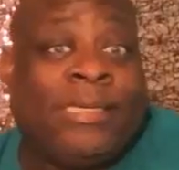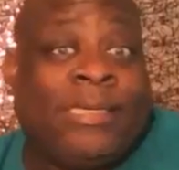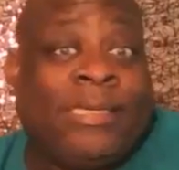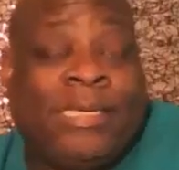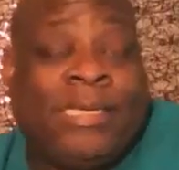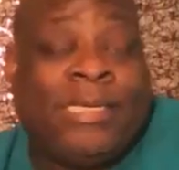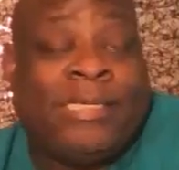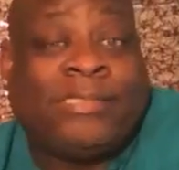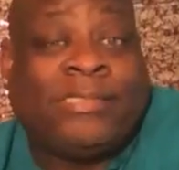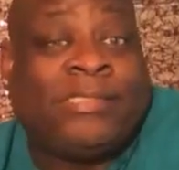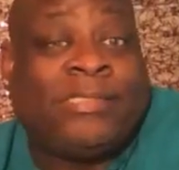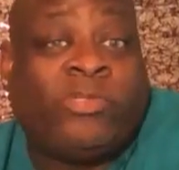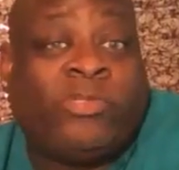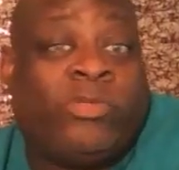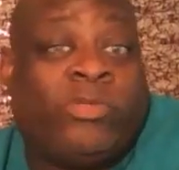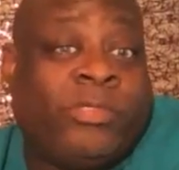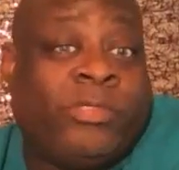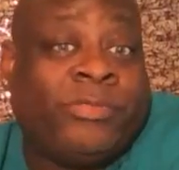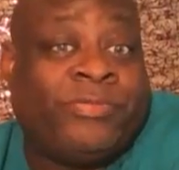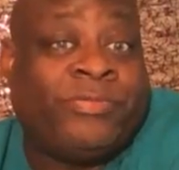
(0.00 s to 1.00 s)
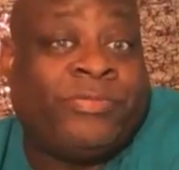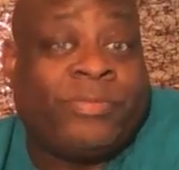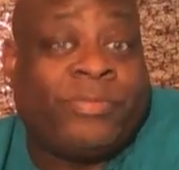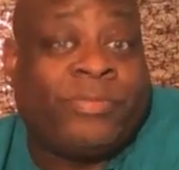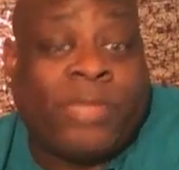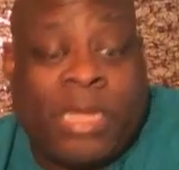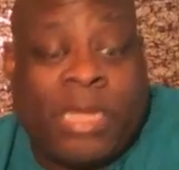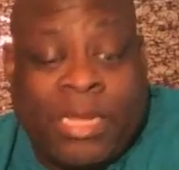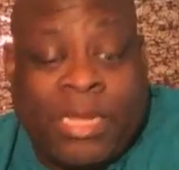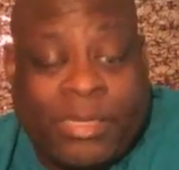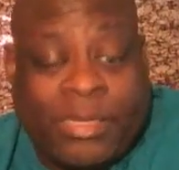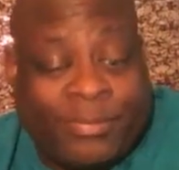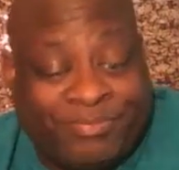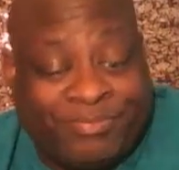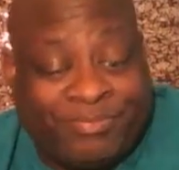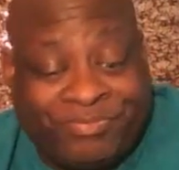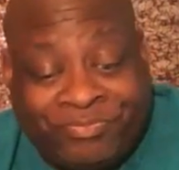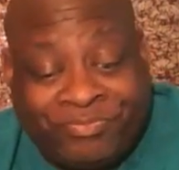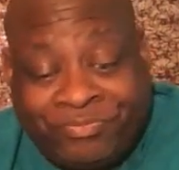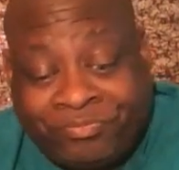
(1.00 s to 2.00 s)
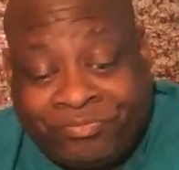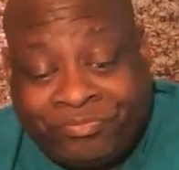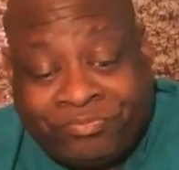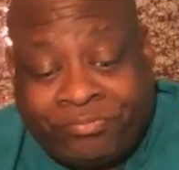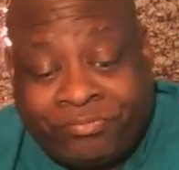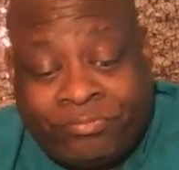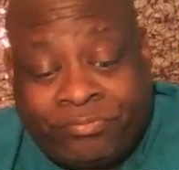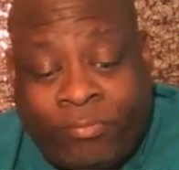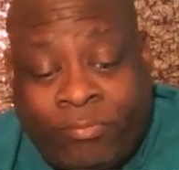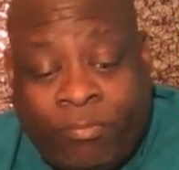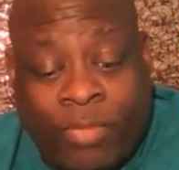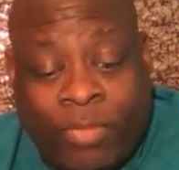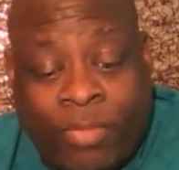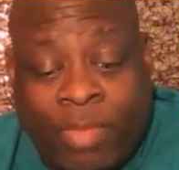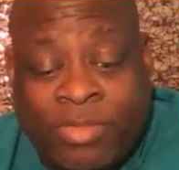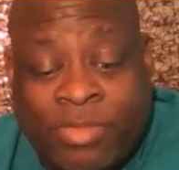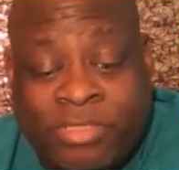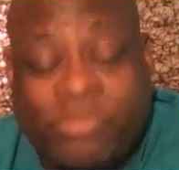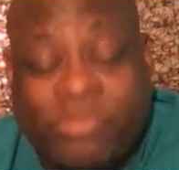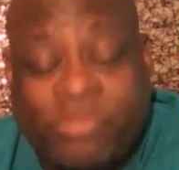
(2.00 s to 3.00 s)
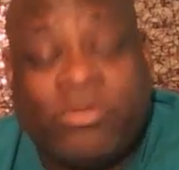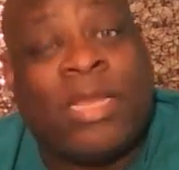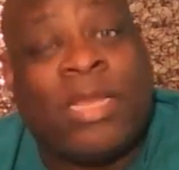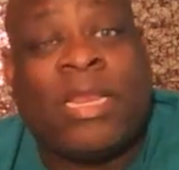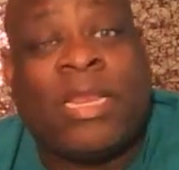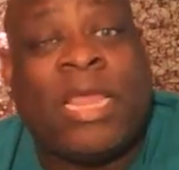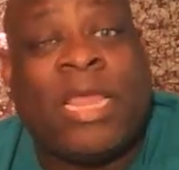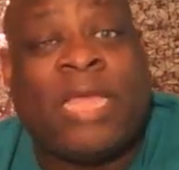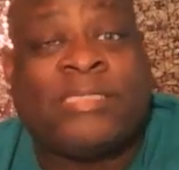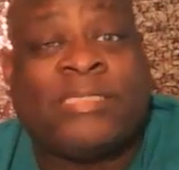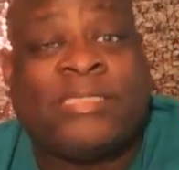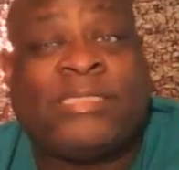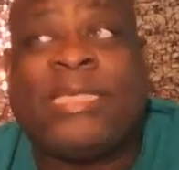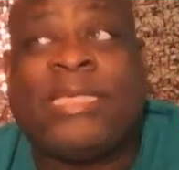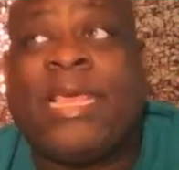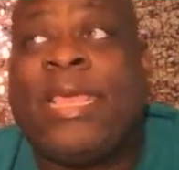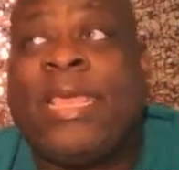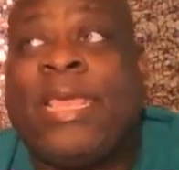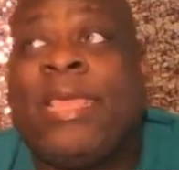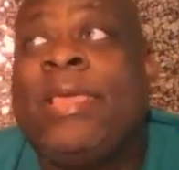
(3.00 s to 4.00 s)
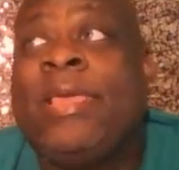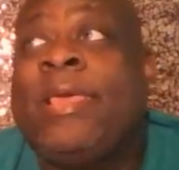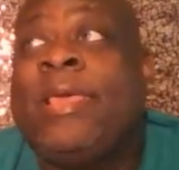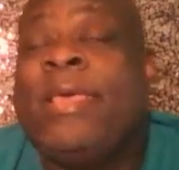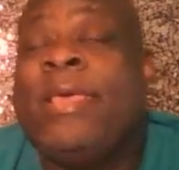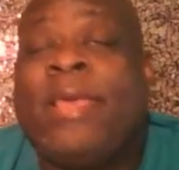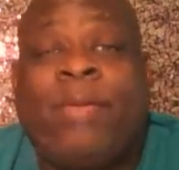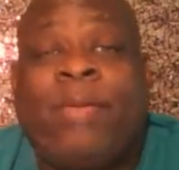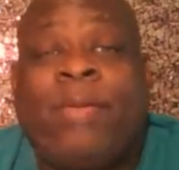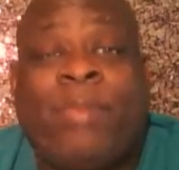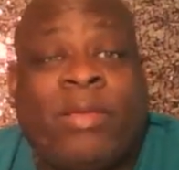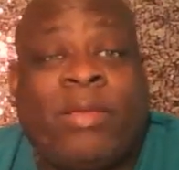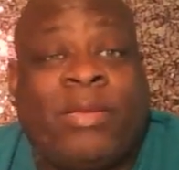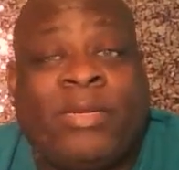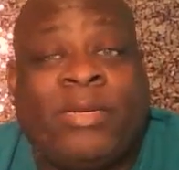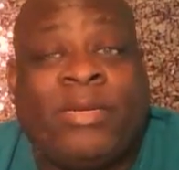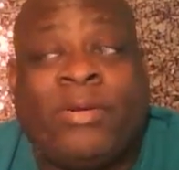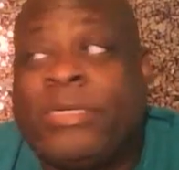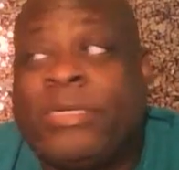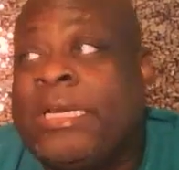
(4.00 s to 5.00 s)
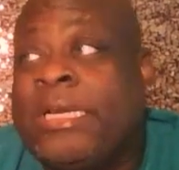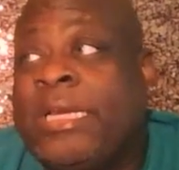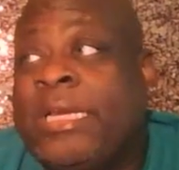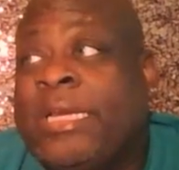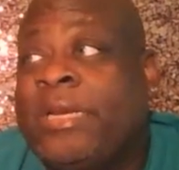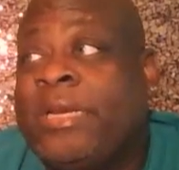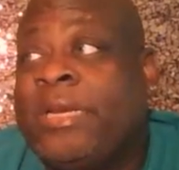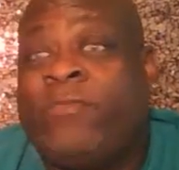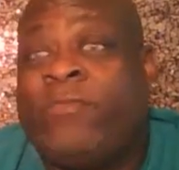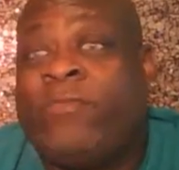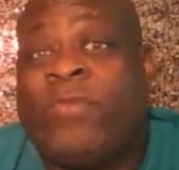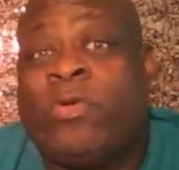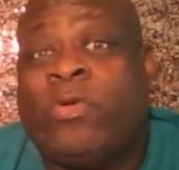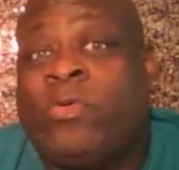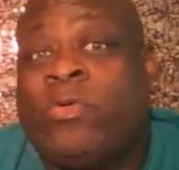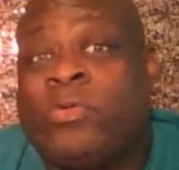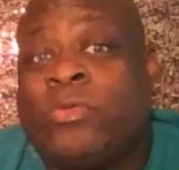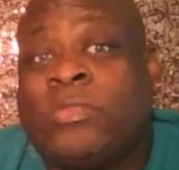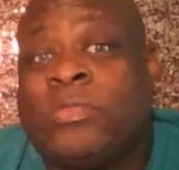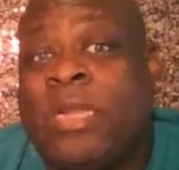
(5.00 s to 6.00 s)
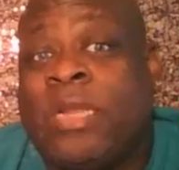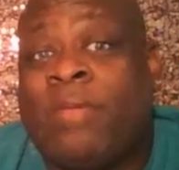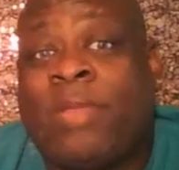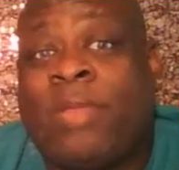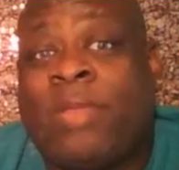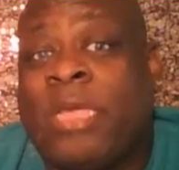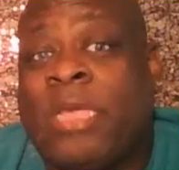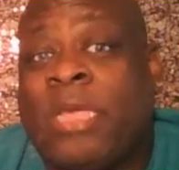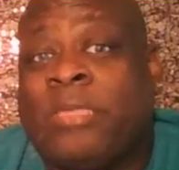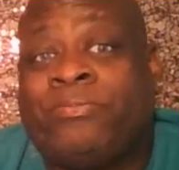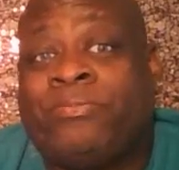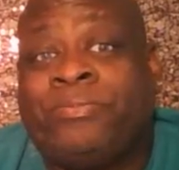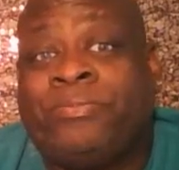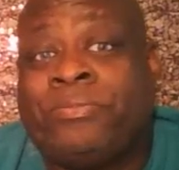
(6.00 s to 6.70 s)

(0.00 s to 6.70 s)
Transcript: It's the truth. But you had a lot to say about Lyrica and her vocals, and I'm like,